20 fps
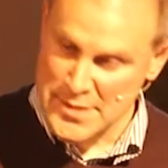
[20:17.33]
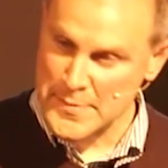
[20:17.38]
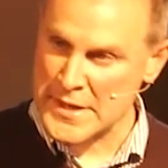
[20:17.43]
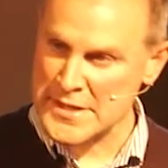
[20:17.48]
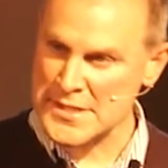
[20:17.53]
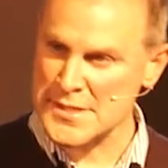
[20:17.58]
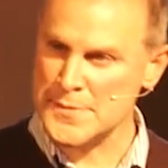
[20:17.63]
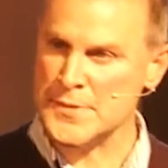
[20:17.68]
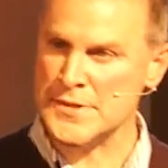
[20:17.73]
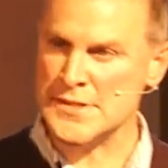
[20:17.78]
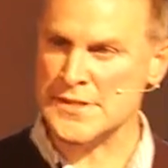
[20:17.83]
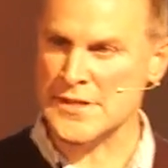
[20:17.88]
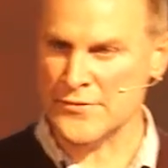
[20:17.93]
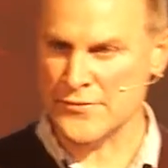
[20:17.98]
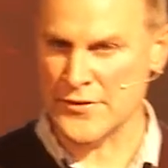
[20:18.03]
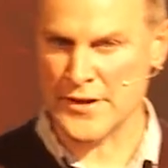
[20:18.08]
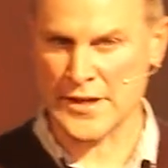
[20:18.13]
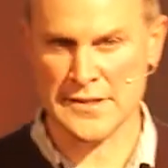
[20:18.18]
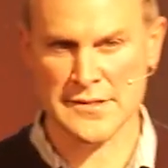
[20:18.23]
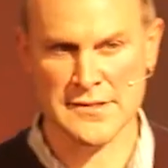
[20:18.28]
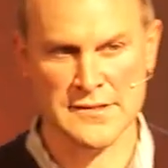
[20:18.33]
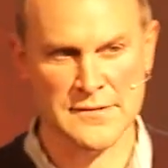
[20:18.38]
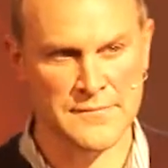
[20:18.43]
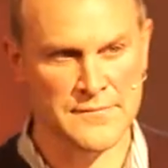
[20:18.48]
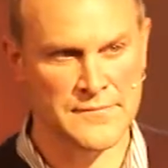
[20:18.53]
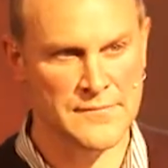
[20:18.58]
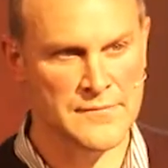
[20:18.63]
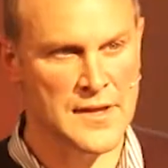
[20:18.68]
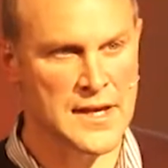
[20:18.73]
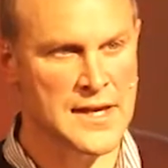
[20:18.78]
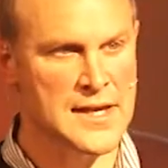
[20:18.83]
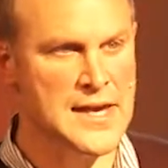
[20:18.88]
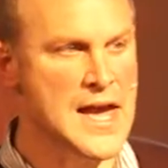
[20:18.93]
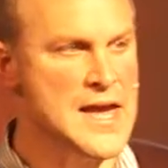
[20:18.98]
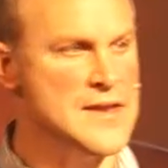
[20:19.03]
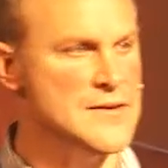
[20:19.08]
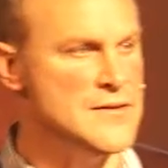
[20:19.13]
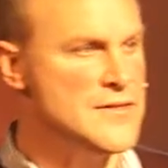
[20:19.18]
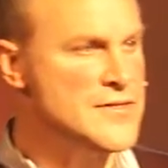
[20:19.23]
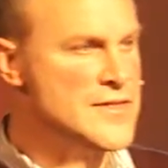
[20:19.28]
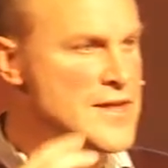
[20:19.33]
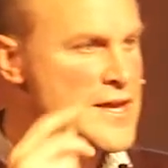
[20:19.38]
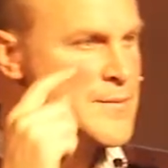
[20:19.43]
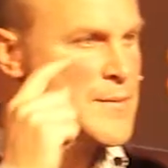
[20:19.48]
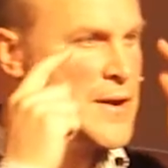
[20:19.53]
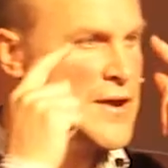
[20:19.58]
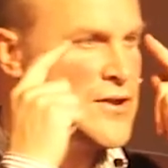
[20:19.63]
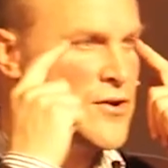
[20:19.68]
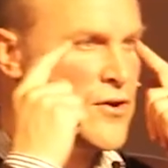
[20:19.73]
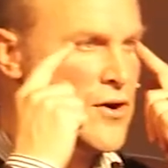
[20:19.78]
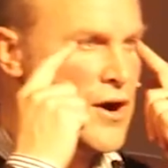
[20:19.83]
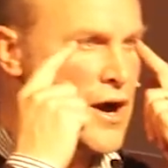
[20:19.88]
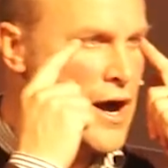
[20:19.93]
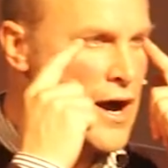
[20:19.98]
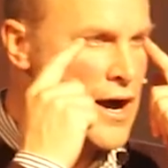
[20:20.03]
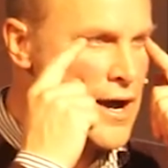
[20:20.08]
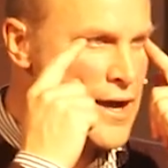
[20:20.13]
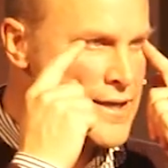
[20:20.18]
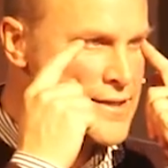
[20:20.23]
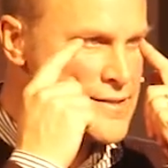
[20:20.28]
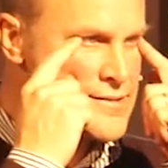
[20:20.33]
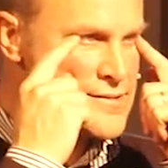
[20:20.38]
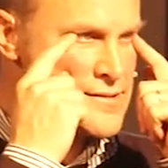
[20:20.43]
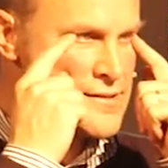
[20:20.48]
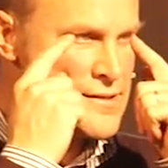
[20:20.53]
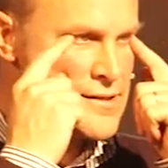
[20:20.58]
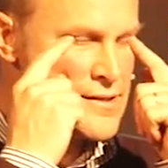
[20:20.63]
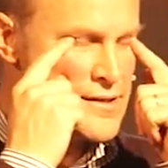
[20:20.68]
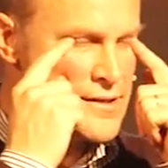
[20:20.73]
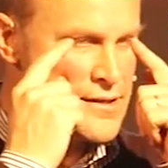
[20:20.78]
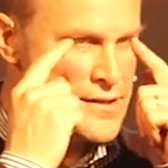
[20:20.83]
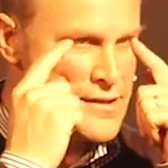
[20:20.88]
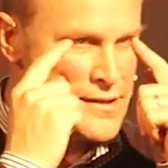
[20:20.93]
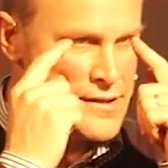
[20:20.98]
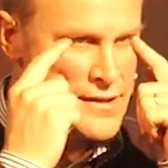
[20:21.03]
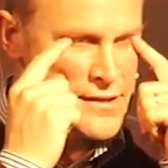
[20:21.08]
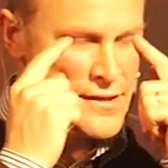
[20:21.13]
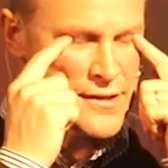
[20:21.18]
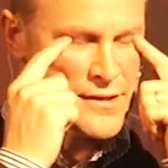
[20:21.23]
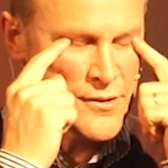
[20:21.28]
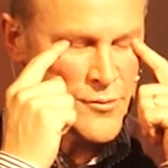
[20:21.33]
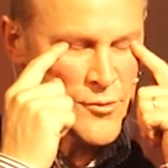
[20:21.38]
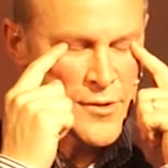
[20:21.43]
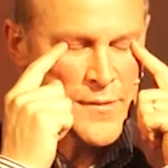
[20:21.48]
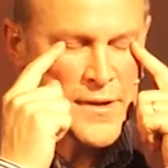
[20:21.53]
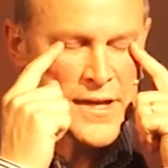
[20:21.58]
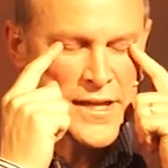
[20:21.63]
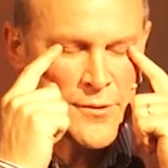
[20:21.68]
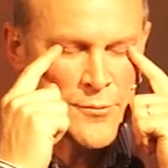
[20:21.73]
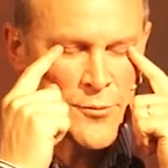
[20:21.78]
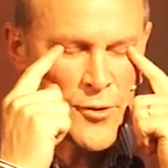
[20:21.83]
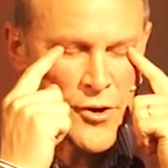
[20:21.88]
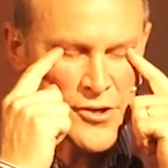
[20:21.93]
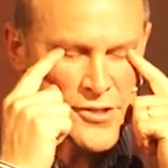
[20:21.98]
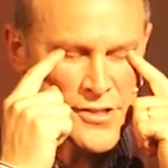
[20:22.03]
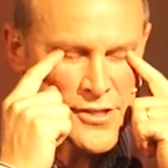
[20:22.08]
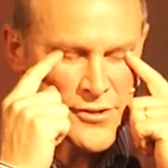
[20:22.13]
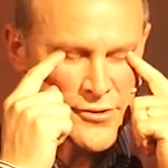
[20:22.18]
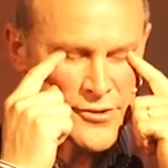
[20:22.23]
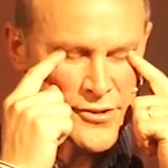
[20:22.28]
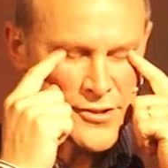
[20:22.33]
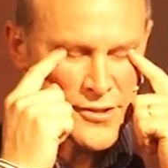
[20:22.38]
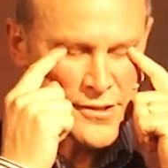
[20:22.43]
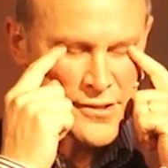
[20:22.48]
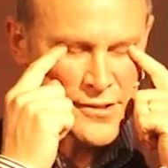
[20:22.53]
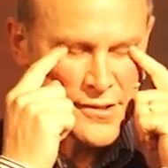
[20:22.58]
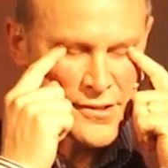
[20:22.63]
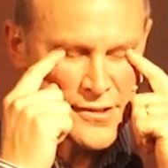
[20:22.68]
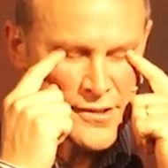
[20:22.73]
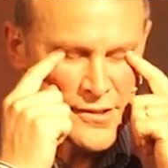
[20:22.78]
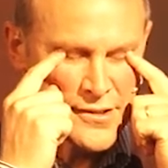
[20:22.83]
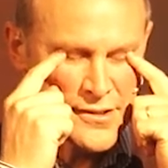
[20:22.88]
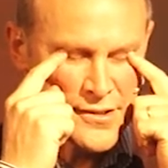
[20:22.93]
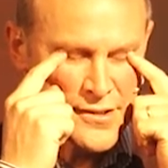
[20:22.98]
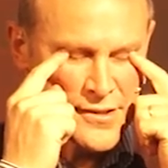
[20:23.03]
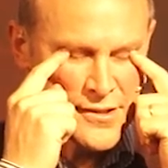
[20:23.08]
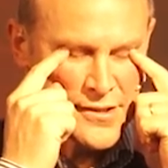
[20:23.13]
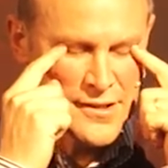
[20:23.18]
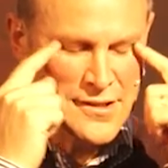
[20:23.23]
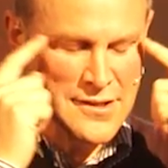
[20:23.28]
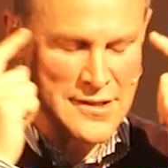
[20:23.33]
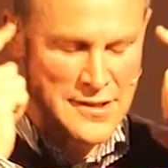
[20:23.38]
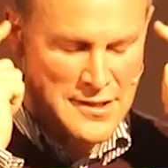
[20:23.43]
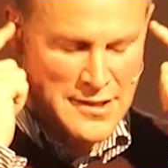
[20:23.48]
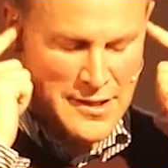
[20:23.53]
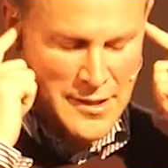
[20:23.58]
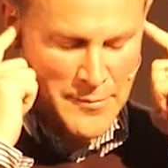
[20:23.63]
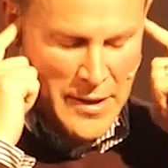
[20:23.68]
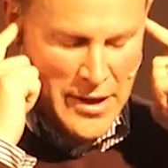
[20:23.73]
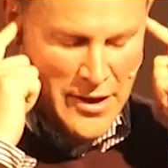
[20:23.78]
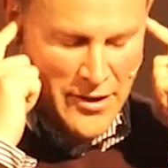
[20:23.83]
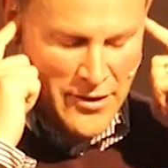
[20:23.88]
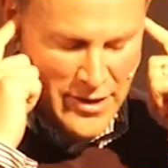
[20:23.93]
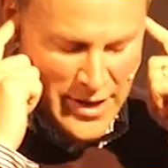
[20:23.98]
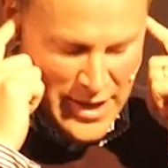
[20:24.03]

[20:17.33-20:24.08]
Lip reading: about specifics. Again, think about your eyes. What am I going to watch, Lord? About our